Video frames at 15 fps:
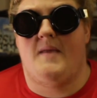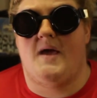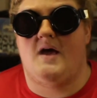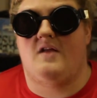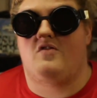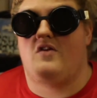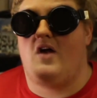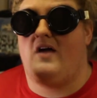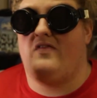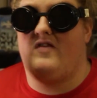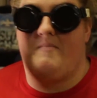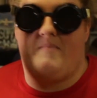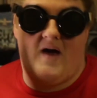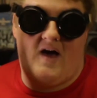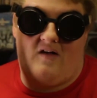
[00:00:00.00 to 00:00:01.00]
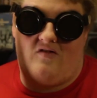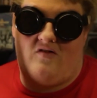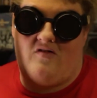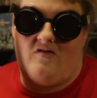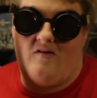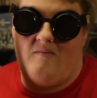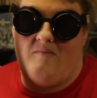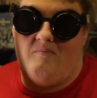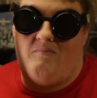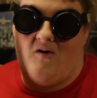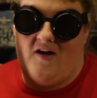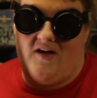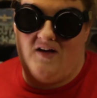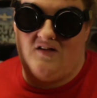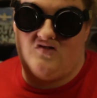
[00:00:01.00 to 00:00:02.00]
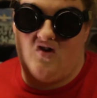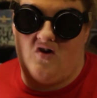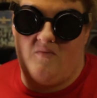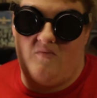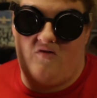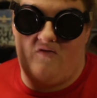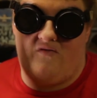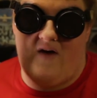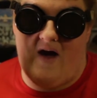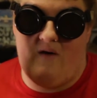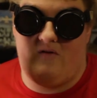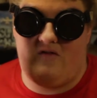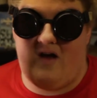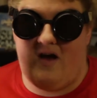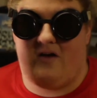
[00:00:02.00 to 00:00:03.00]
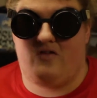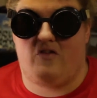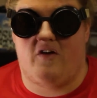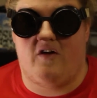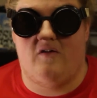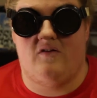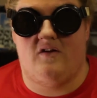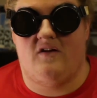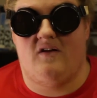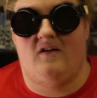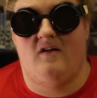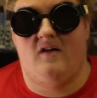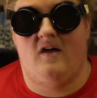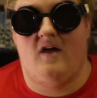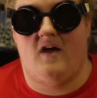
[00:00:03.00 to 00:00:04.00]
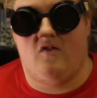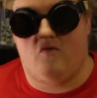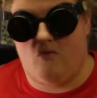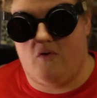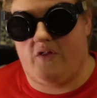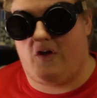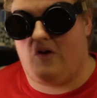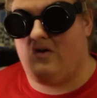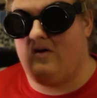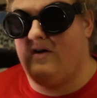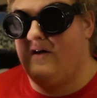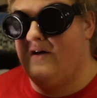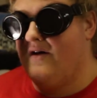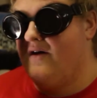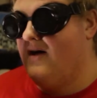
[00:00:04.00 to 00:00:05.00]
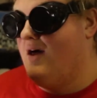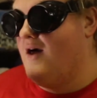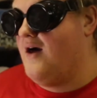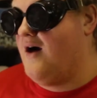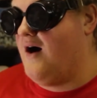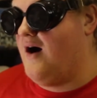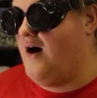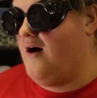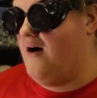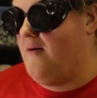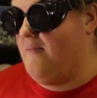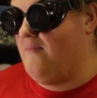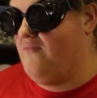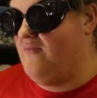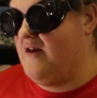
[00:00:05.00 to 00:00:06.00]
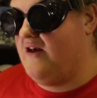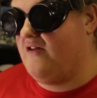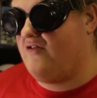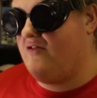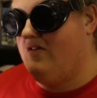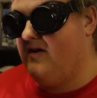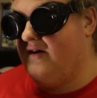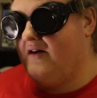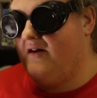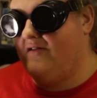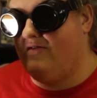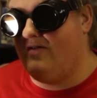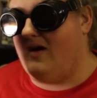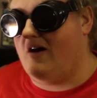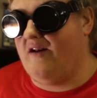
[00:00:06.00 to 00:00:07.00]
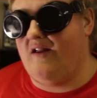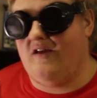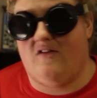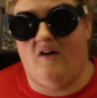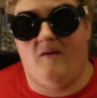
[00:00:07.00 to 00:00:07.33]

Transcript: It's not the best, but in terms of how it's executed, it's really good. Um, it's it's not it's